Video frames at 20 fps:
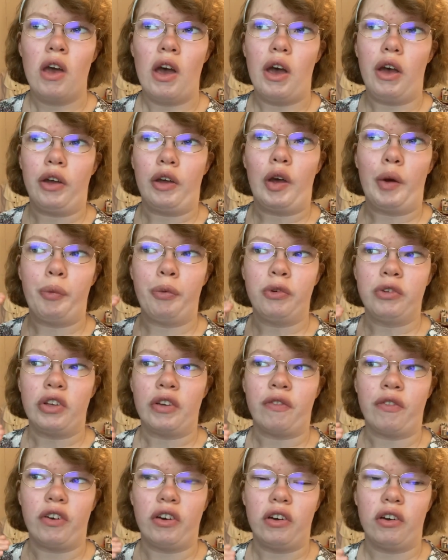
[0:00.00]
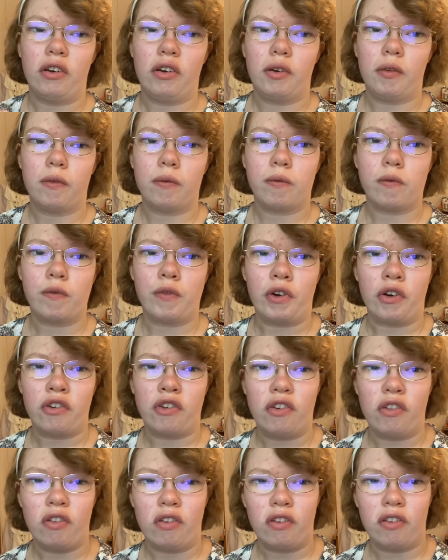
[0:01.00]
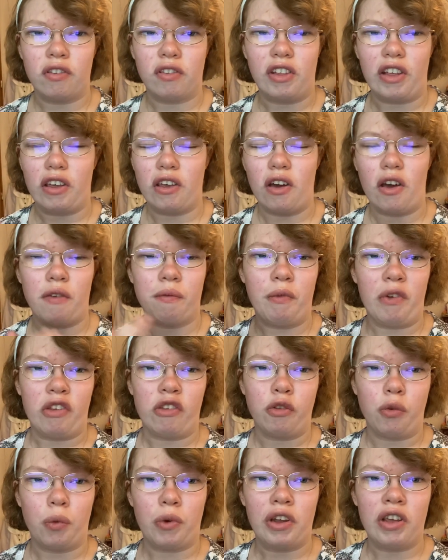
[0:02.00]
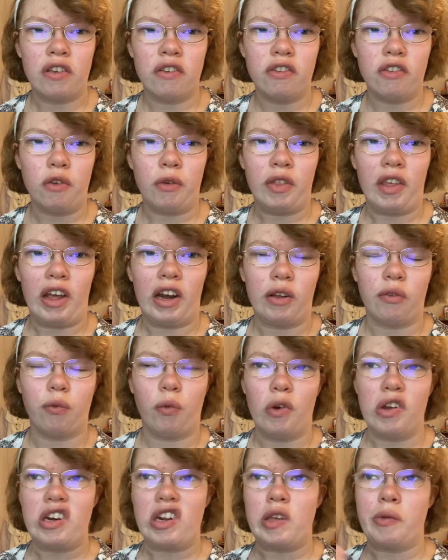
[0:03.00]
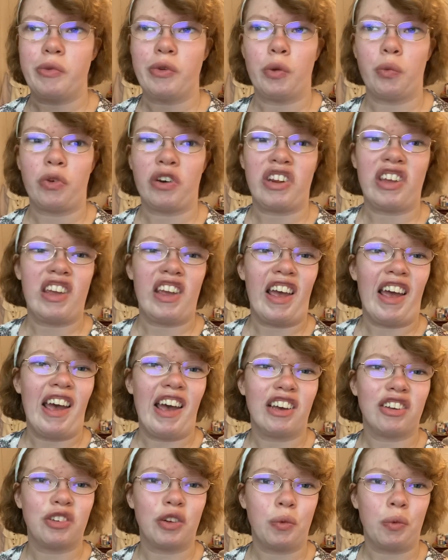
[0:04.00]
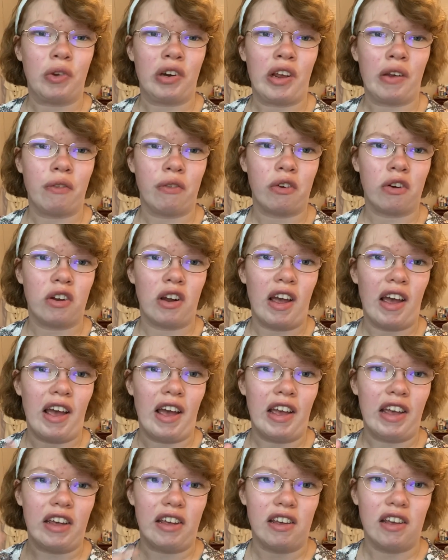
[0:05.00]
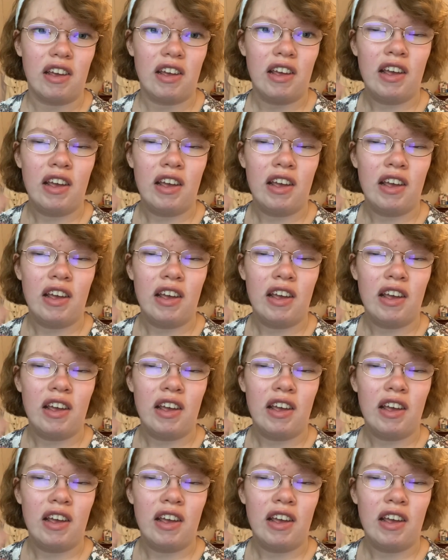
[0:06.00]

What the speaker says: a couple different versions like of my stories, so that if one email were to get hacked or whatever, I